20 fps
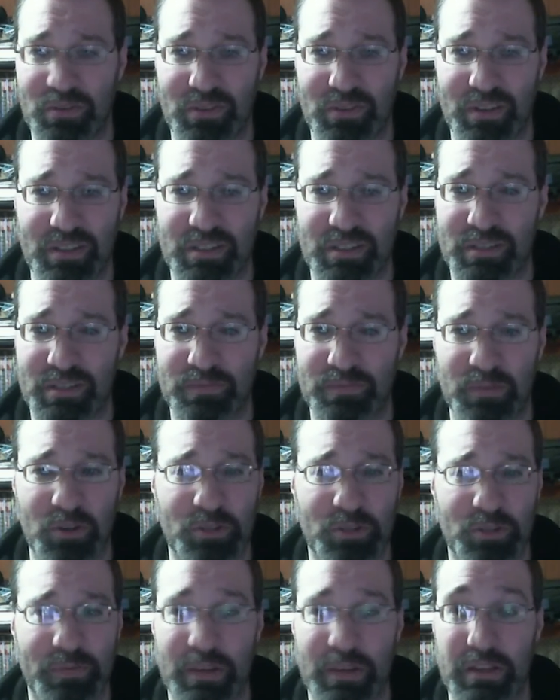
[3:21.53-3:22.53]
It's
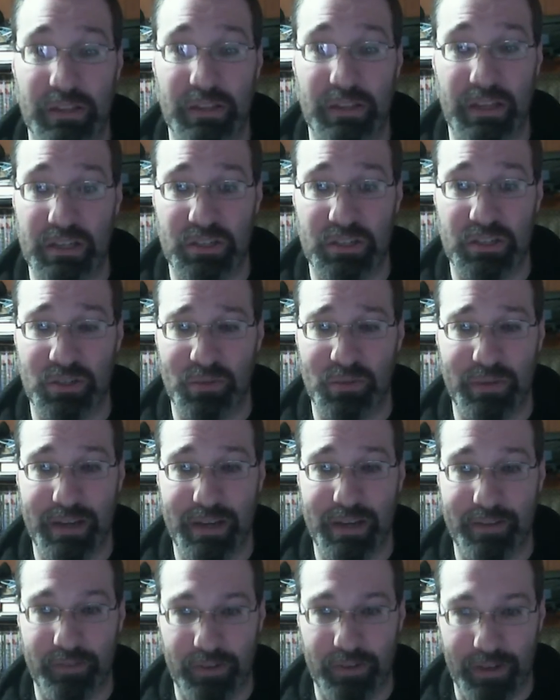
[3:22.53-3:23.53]
pure speculation or
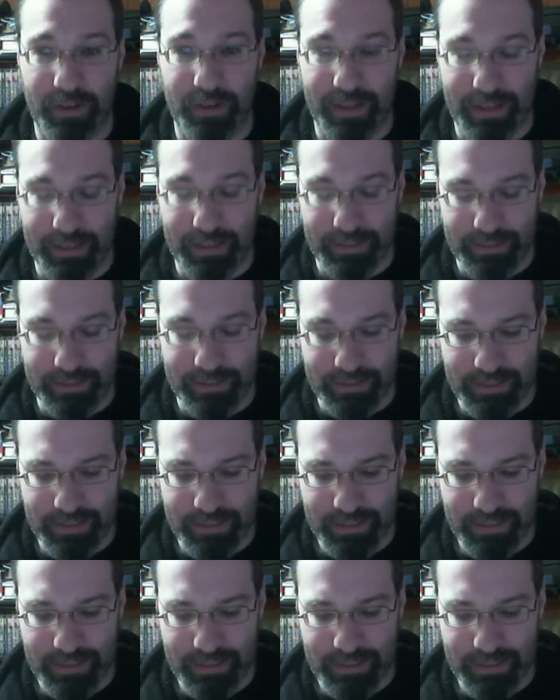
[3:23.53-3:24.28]
whatever," and